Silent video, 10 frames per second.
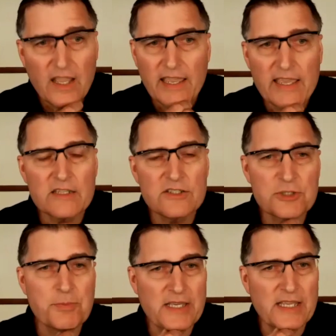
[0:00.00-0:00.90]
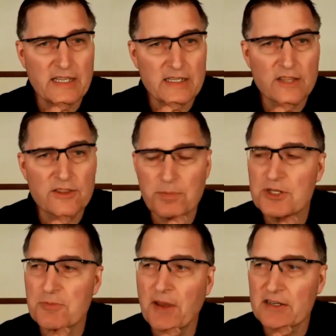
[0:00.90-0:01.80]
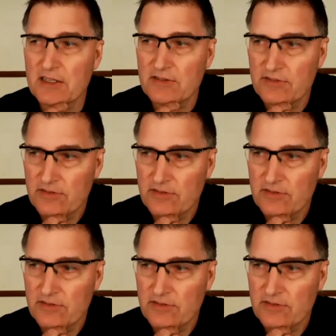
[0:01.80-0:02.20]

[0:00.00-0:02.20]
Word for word: It can just be getting another perspective.